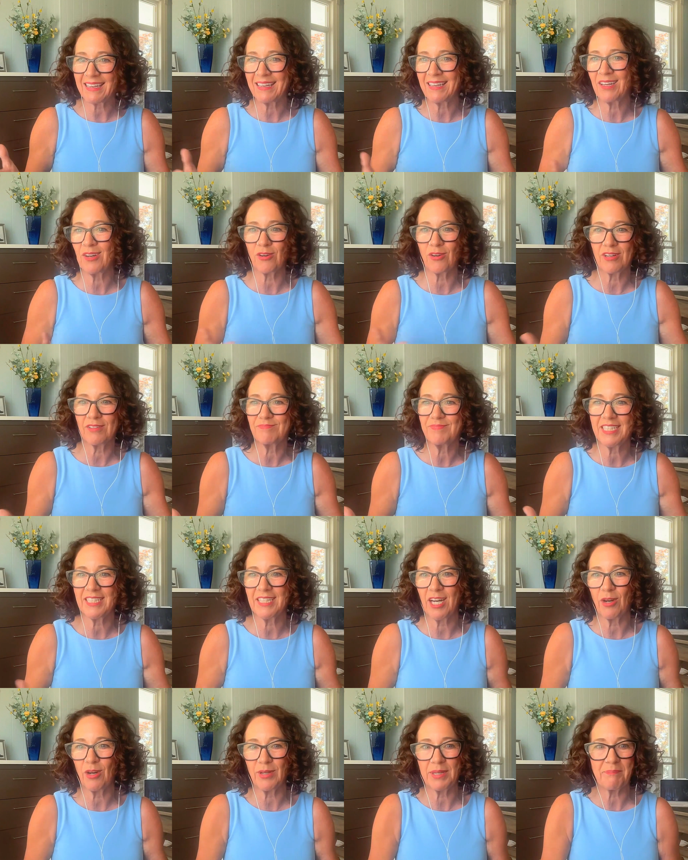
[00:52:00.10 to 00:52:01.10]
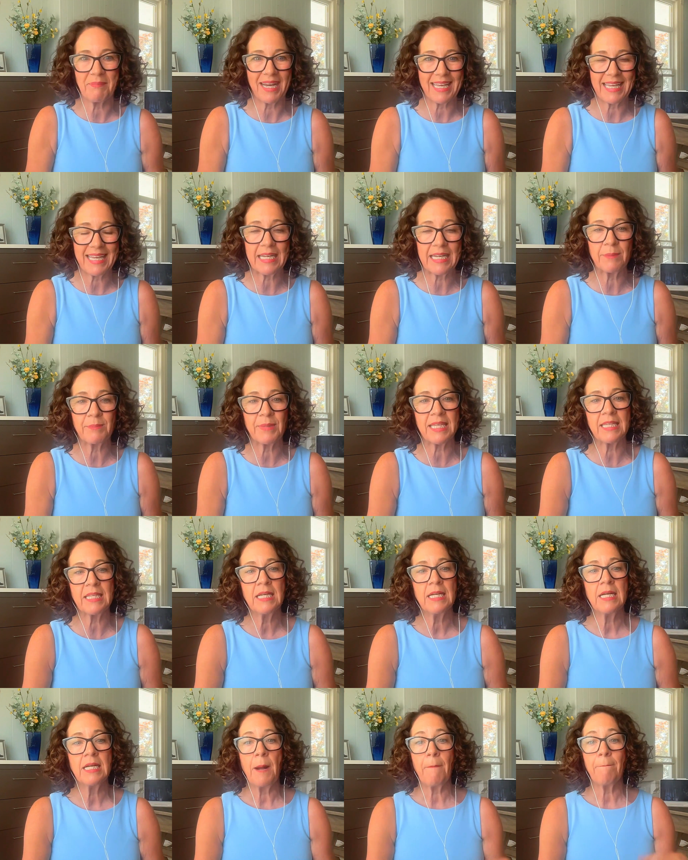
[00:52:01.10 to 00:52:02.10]
or, in Miami.
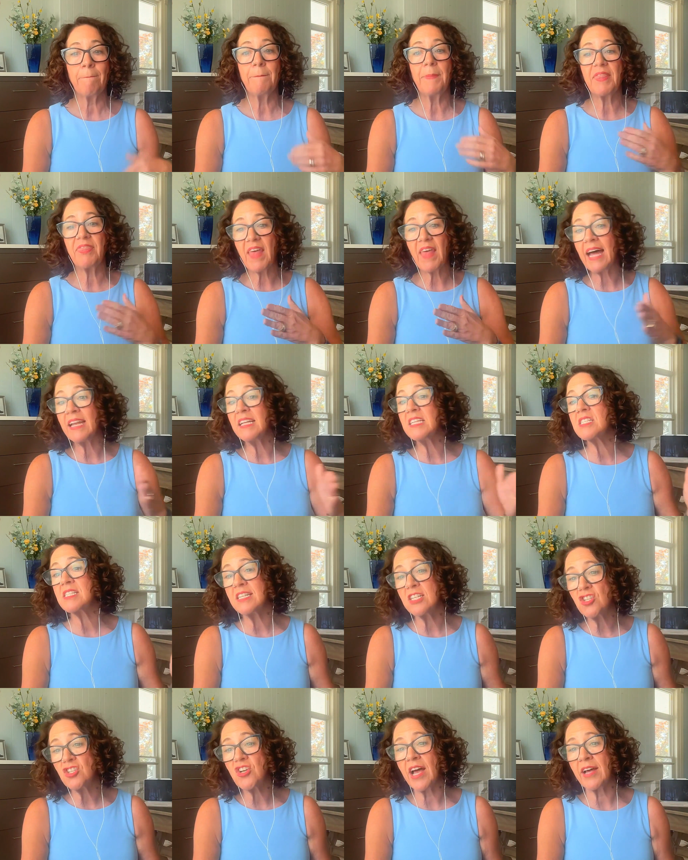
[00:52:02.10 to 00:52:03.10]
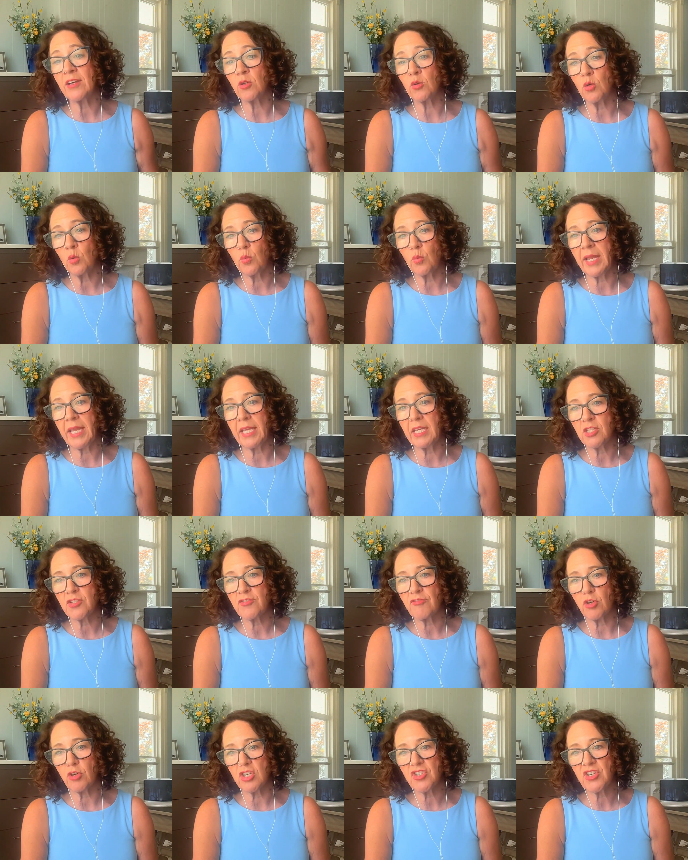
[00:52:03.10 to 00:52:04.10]
But that is the general range
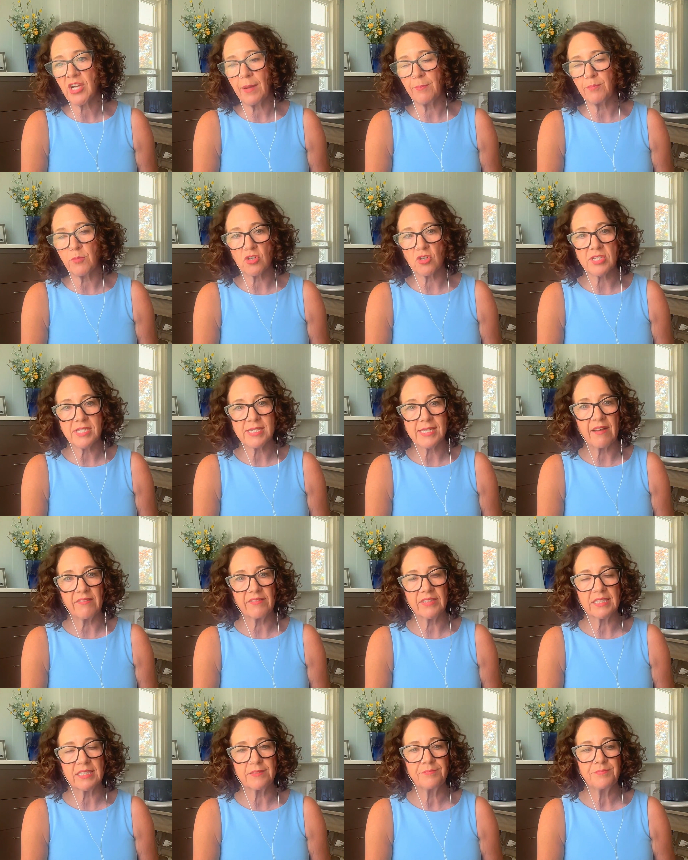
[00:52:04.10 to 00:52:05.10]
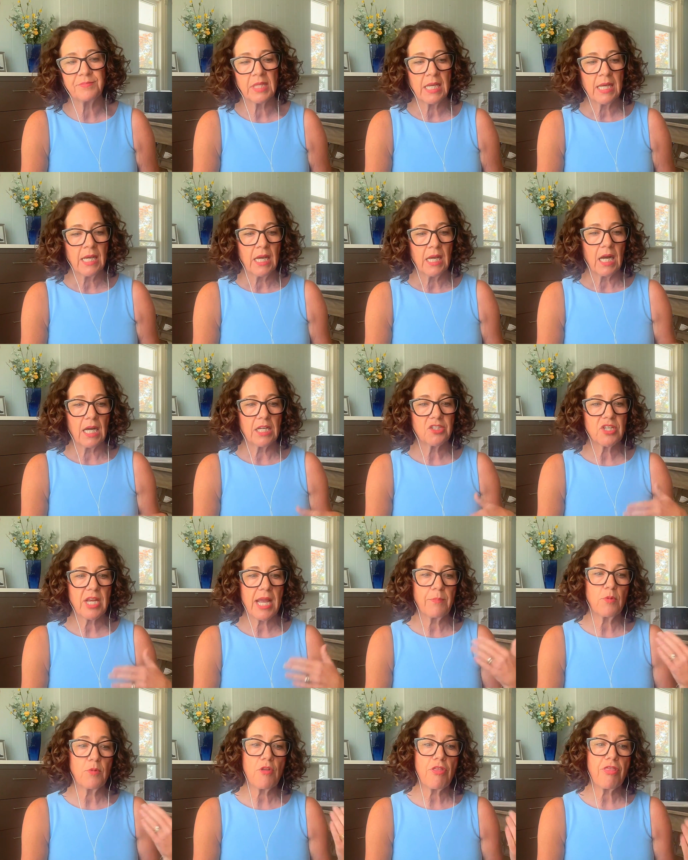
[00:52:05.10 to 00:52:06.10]
for Chapter 7. A
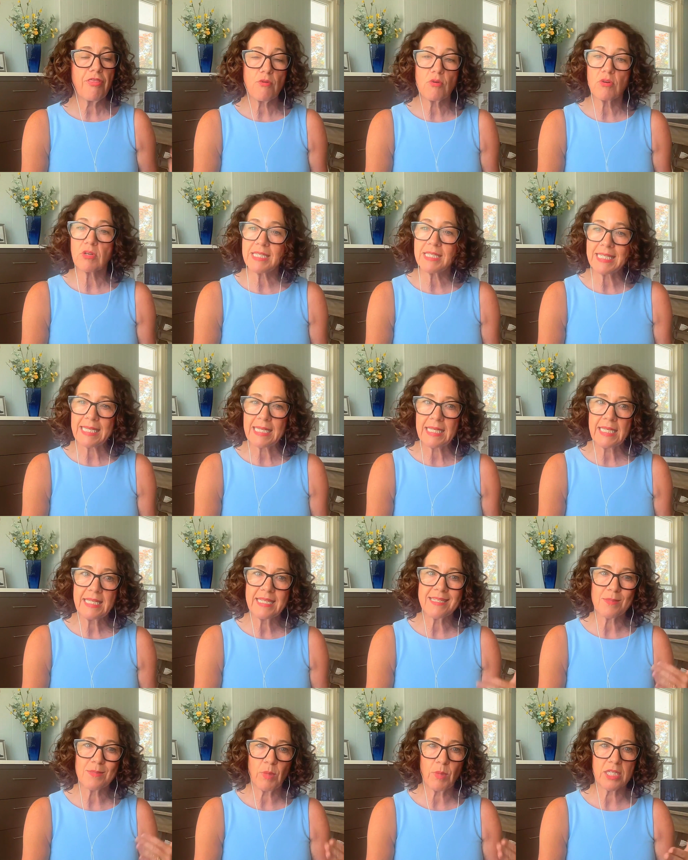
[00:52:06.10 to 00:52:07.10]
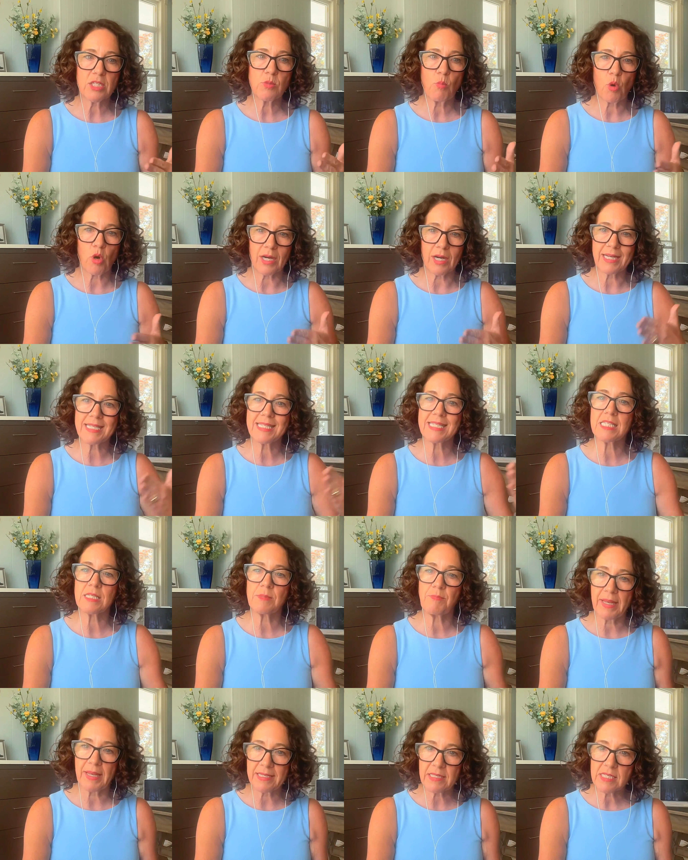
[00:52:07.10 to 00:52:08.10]
Chapter 13 is much more
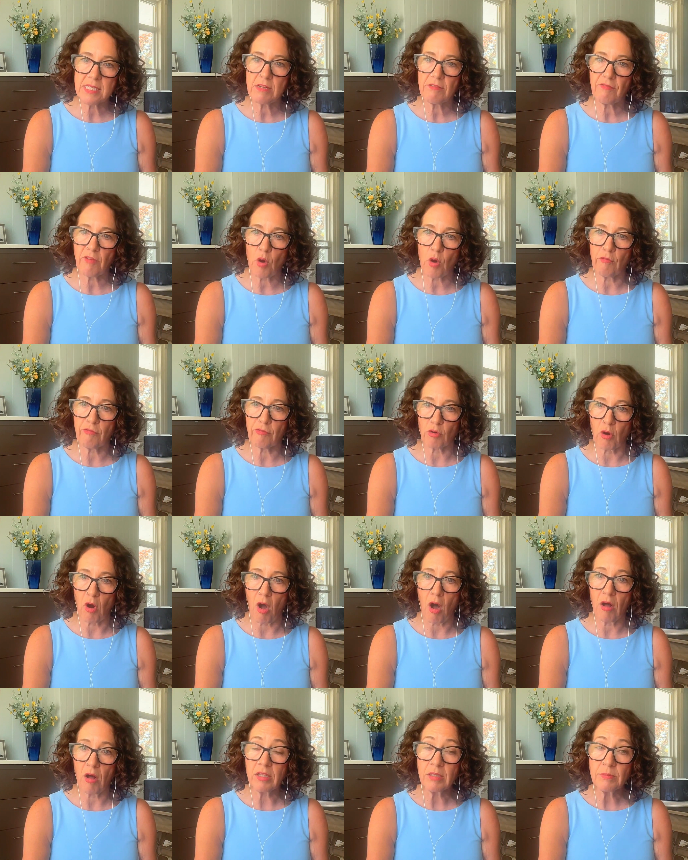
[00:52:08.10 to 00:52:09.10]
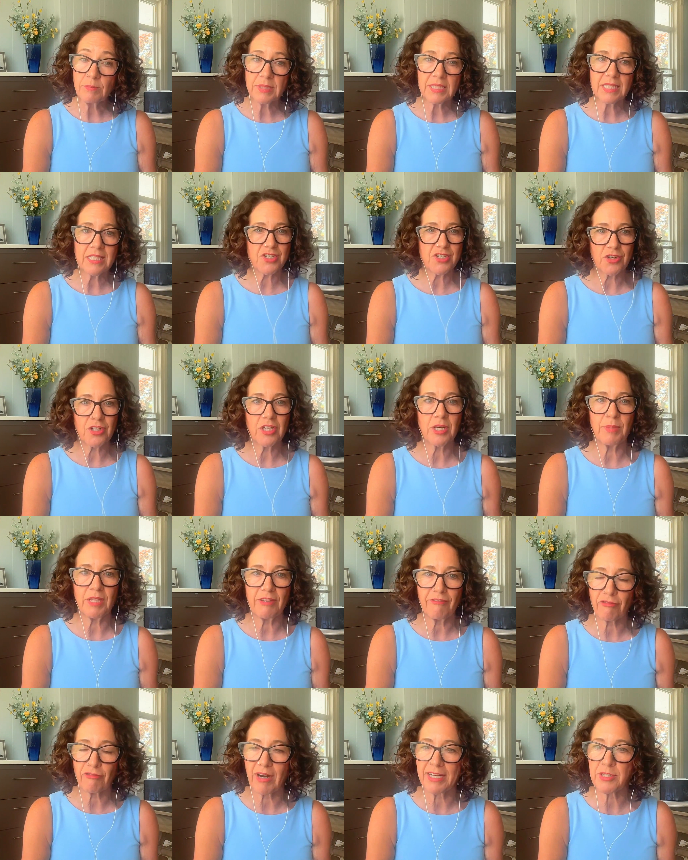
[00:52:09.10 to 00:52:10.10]
expensive overall because you're going to be
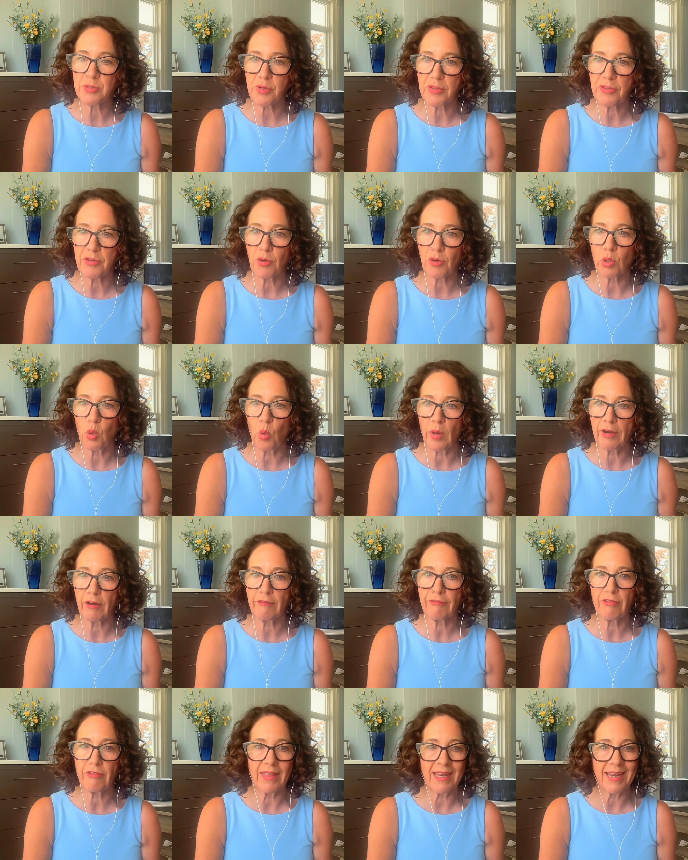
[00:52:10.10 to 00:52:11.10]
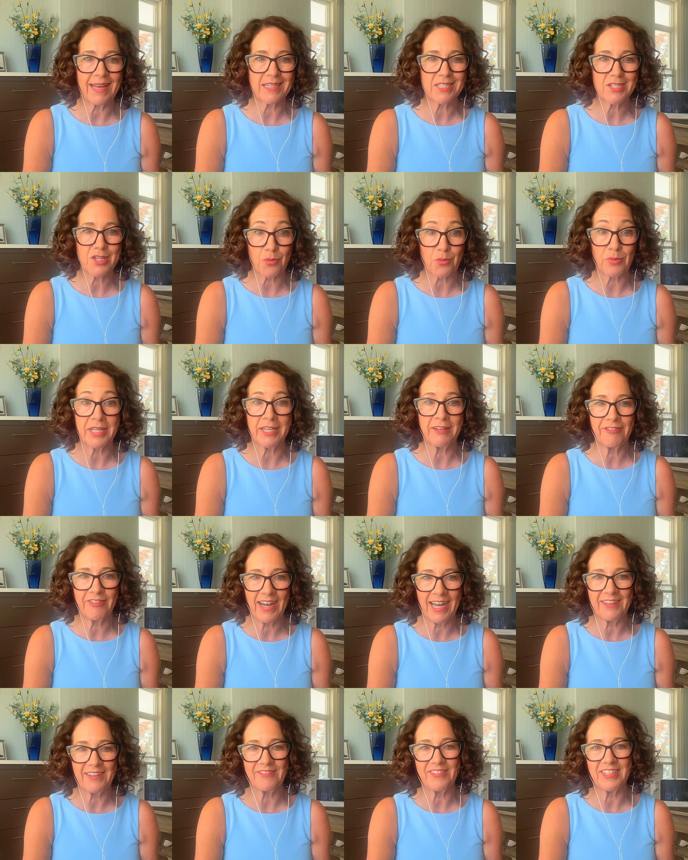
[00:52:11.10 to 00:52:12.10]
friends with your lawyer for the next 3 to
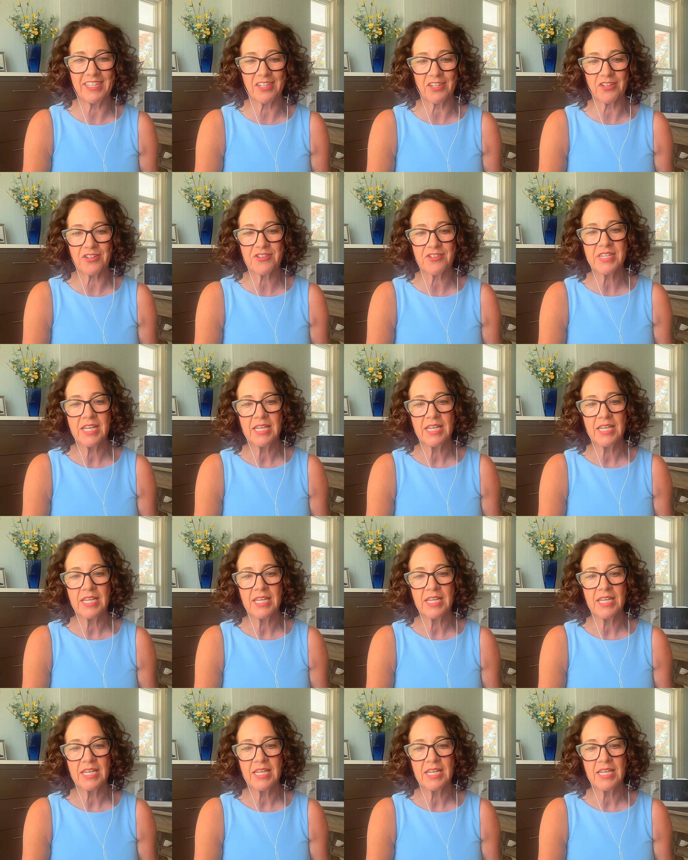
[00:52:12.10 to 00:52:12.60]
5 years,